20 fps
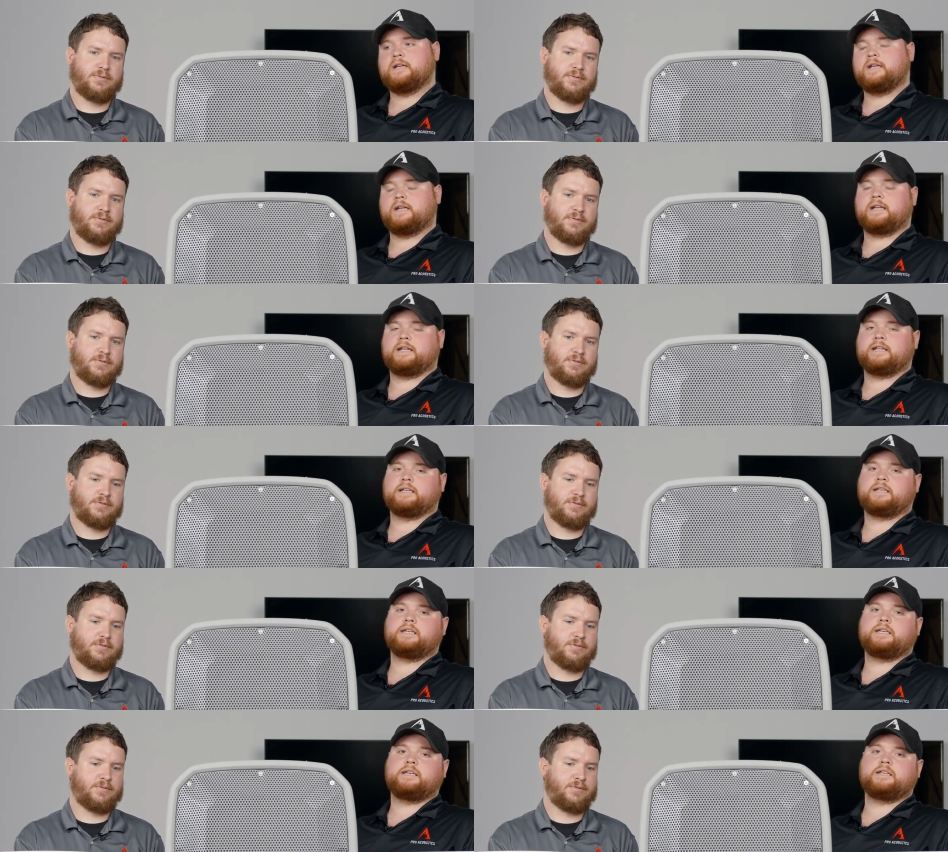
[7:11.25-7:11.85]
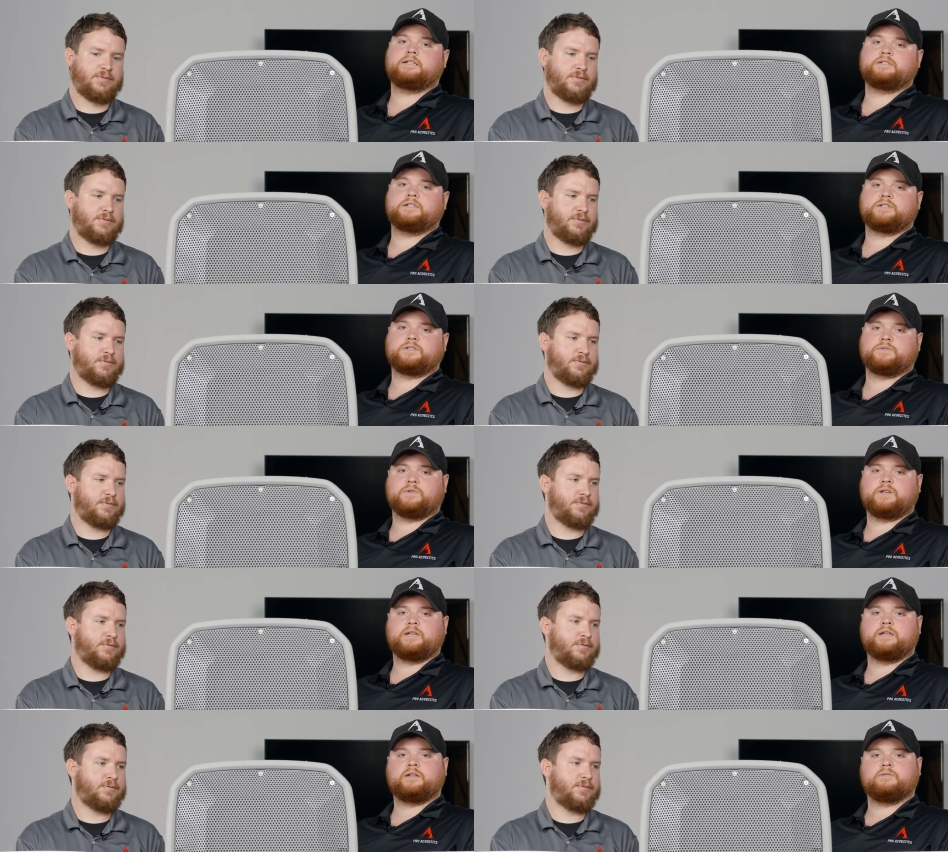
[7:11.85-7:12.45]
Speaker 1: And again, just to
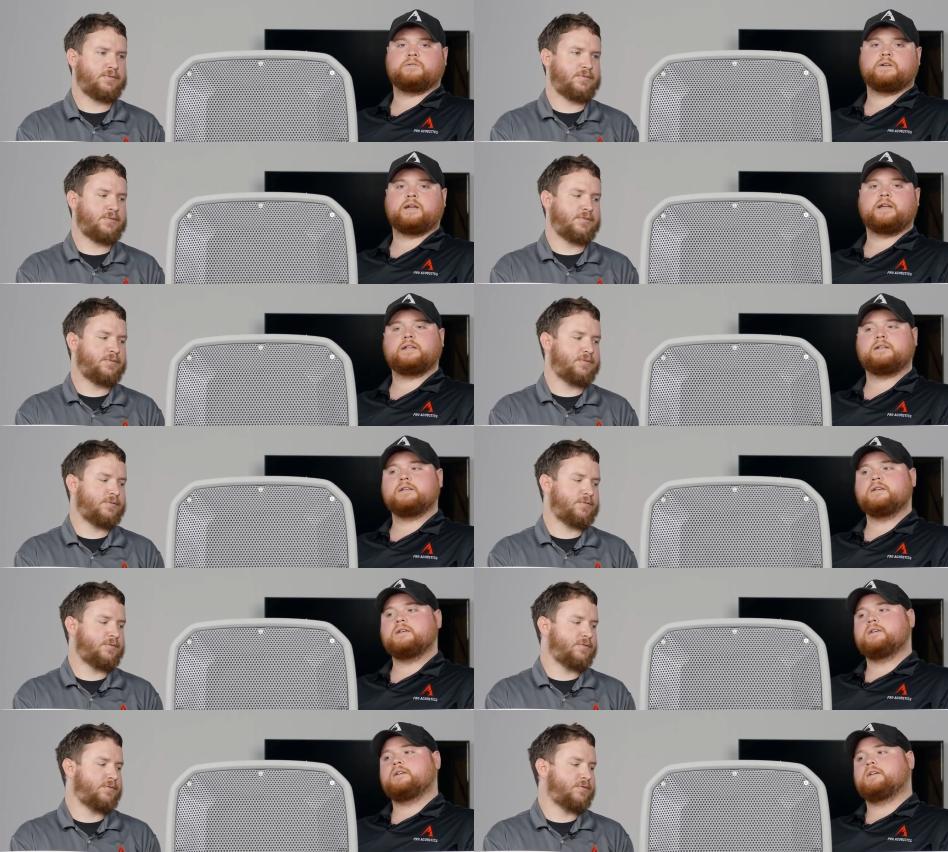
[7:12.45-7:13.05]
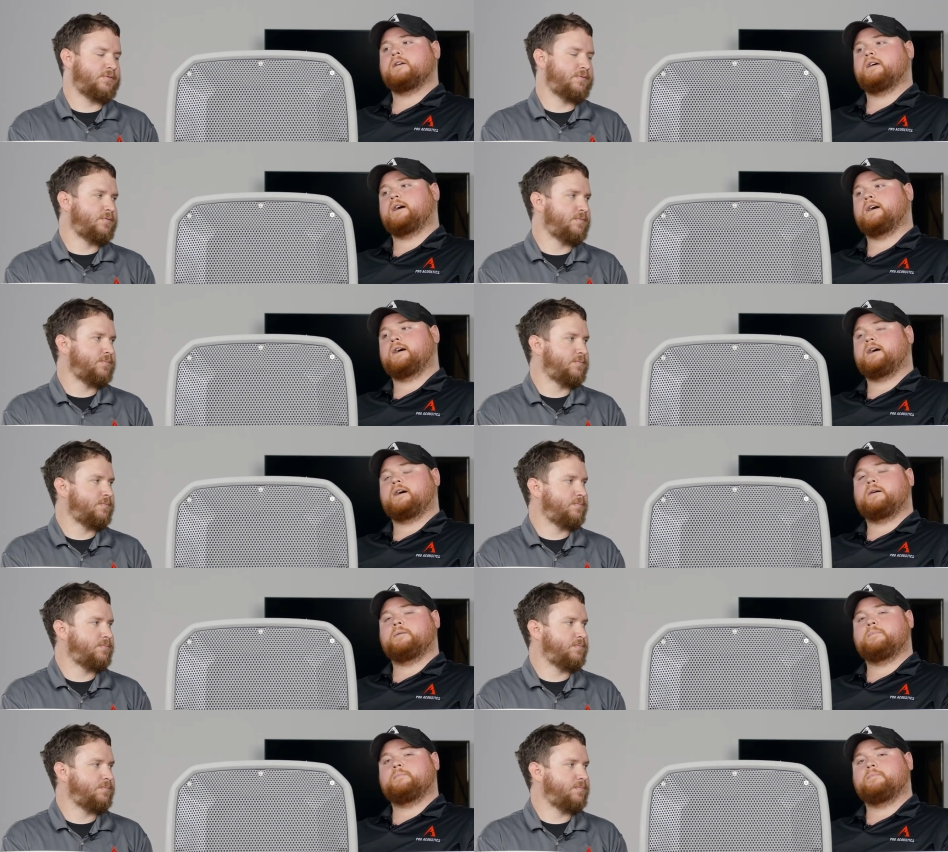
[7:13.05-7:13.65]
reiterate,
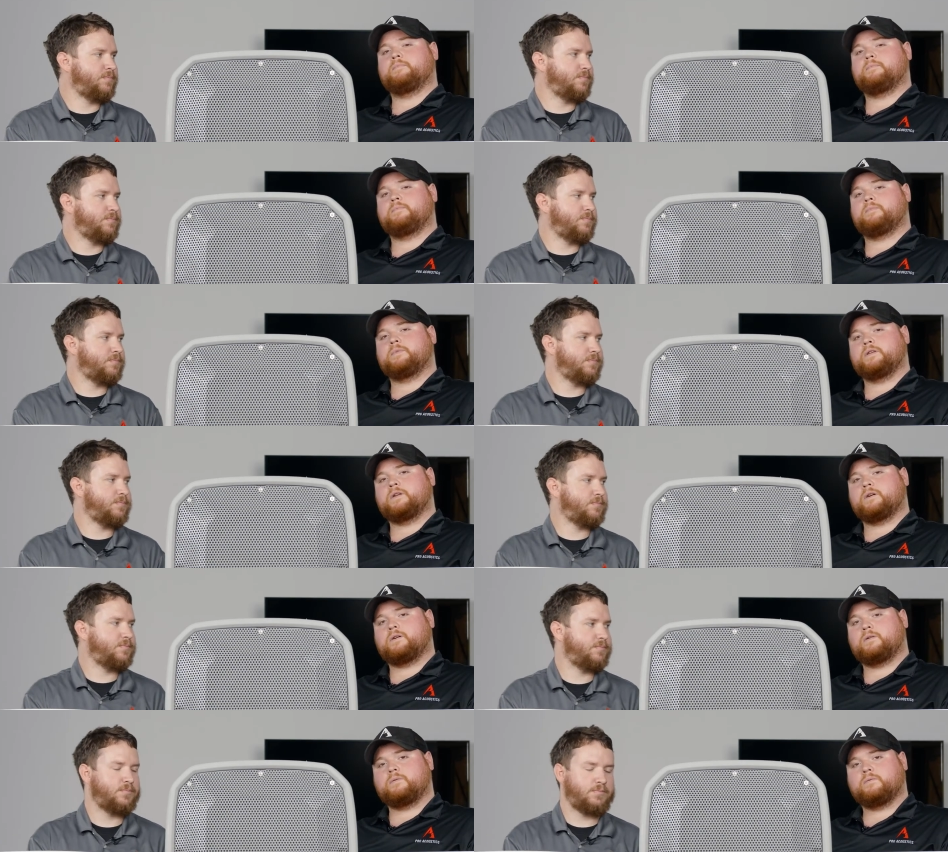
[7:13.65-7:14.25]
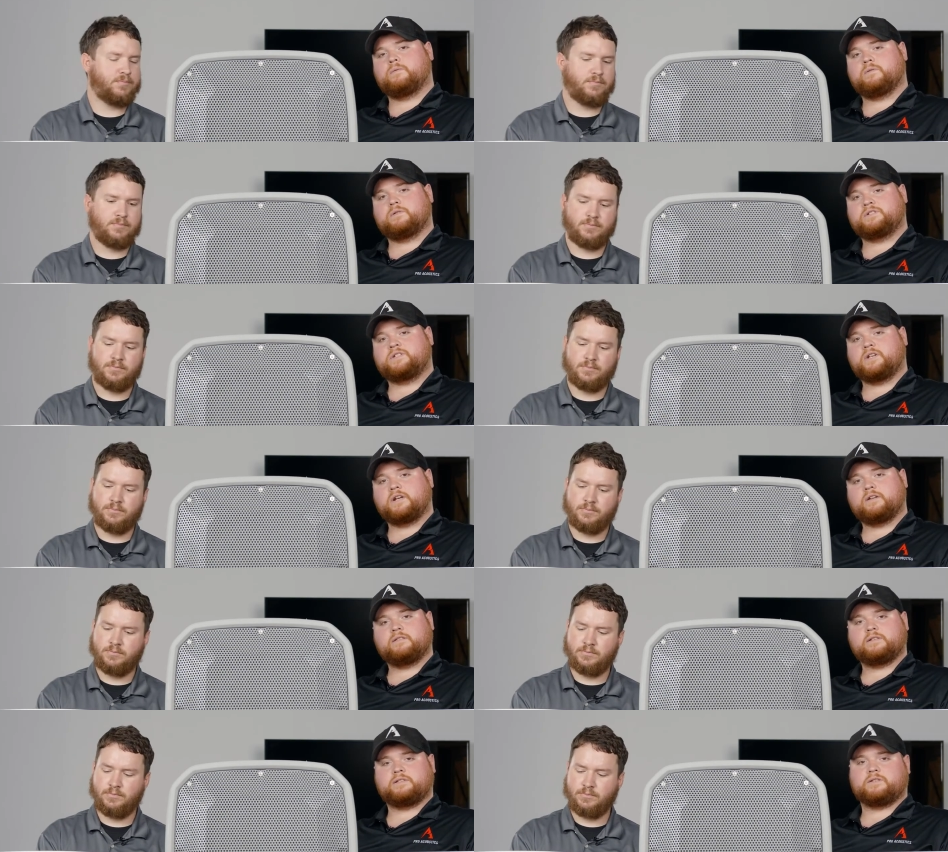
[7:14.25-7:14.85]
um, you know,
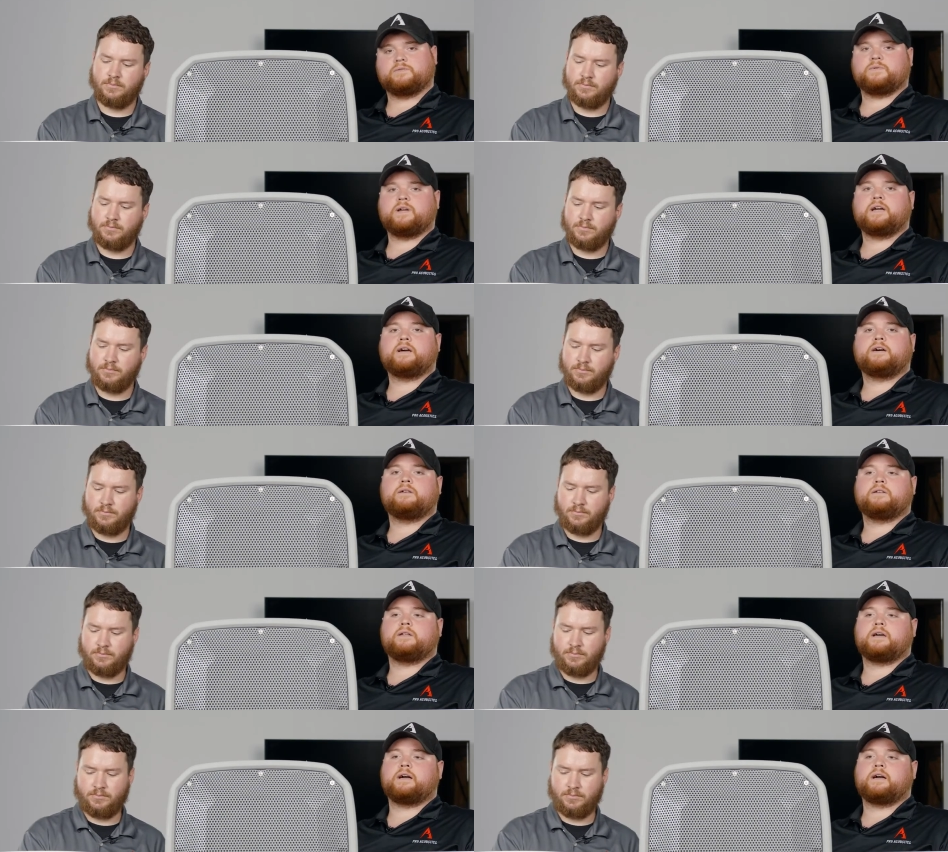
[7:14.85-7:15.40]
share this around.